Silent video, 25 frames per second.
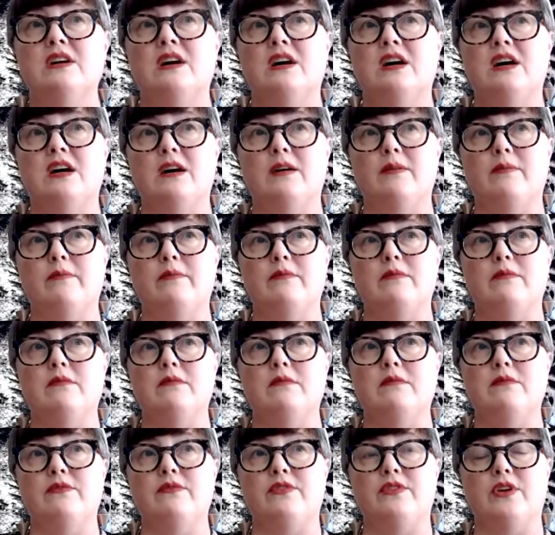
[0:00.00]

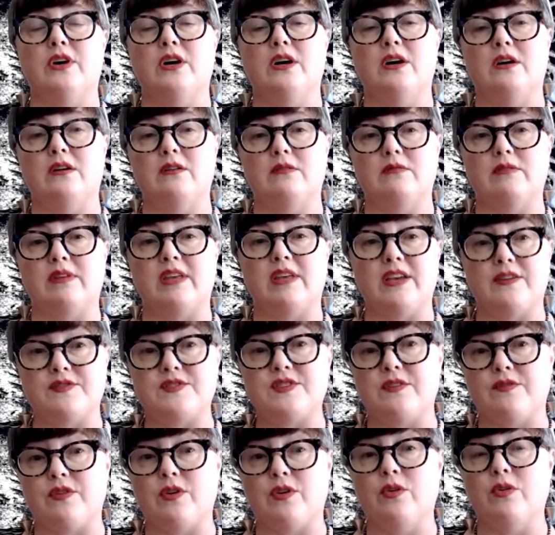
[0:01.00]
um, the gifts
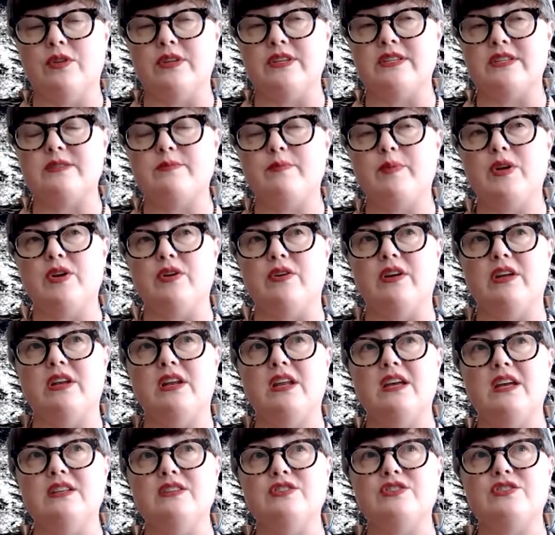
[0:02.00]
of the holy spirit
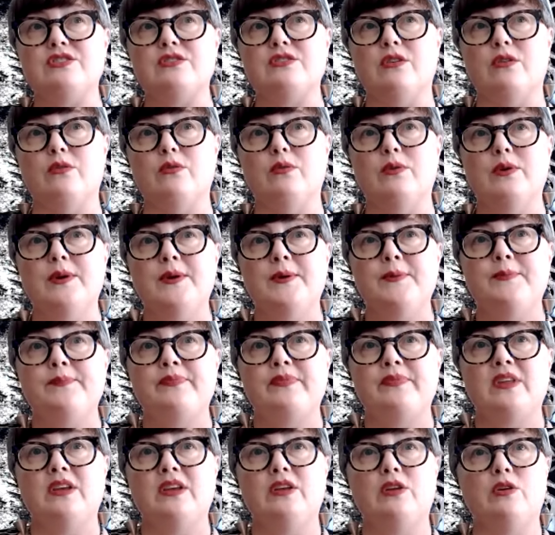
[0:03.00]
and so
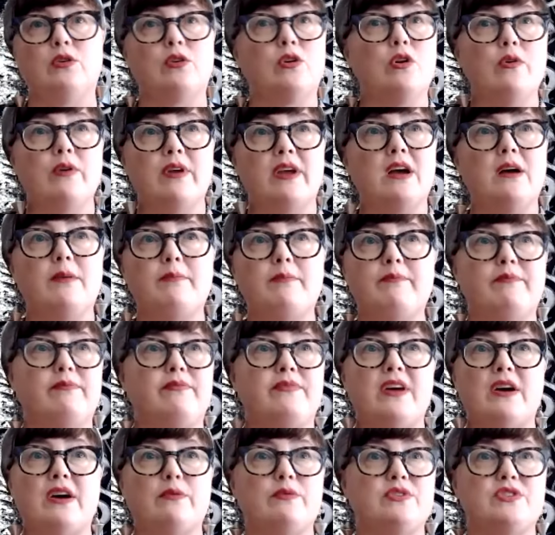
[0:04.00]
you know growing up
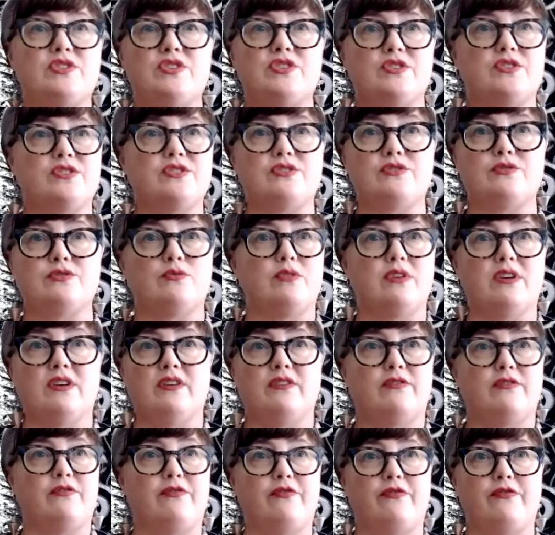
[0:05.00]
that was just sort
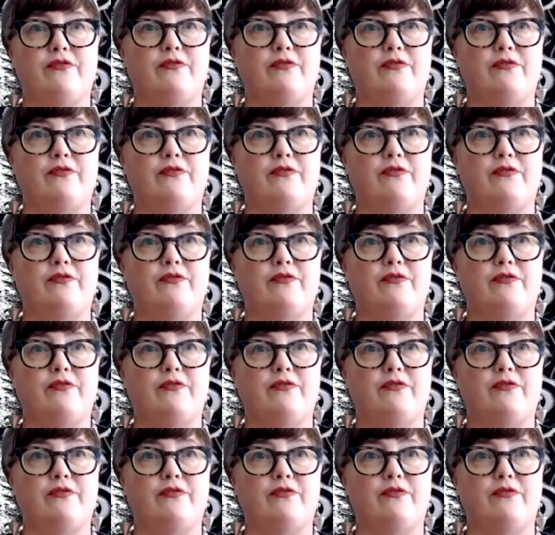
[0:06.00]
of